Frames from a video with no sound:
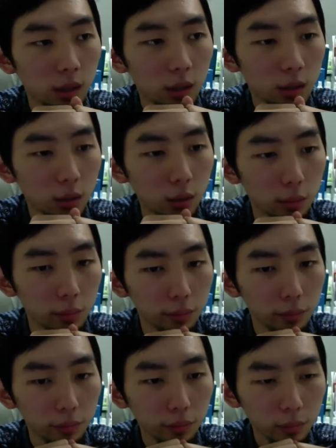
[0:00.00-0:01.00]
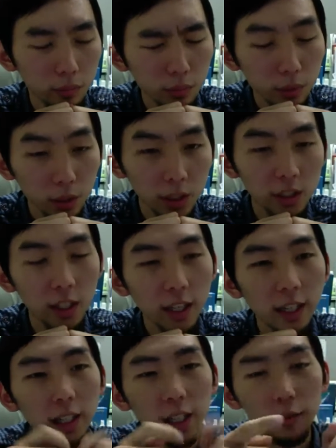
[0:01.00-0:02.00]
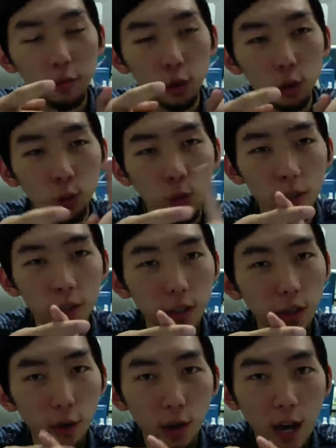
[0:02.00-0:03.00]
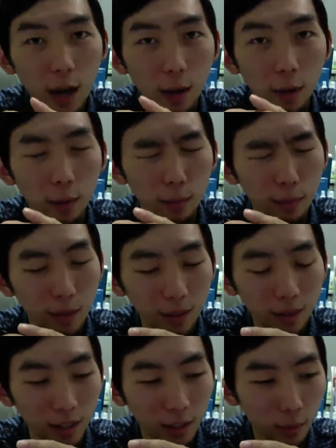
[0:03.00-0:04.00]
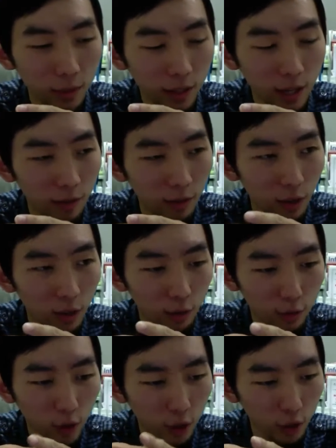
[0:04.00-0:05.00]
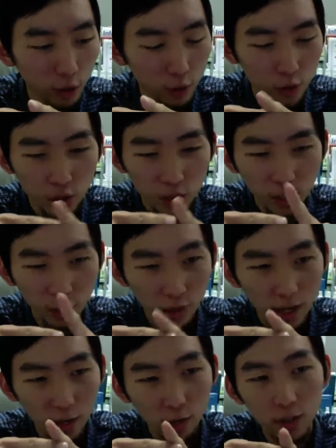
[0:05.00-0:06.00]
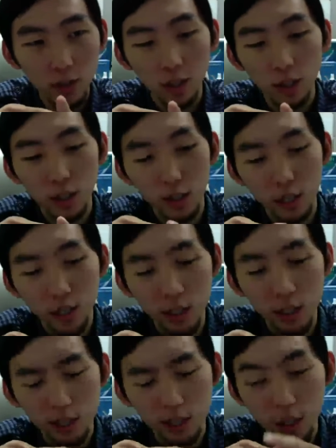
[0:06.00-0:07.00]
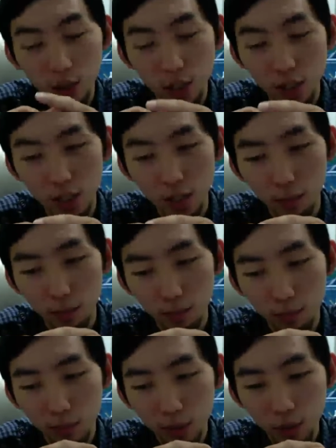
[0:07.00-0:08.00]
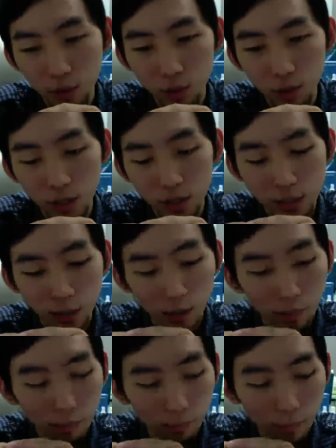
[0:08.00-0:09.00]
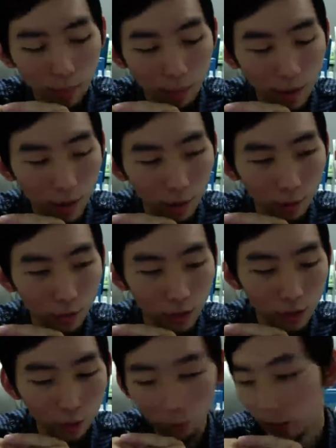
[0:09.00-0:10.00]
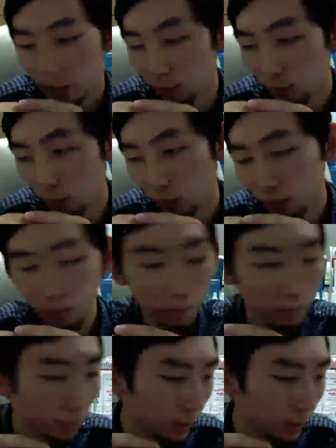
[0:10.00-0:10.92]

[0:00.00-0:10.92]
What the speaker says: Cool. It's like if you want to know how, like whether you have a lot of cockroaches in your house, it's not just usually it's not a matter of just looking for them.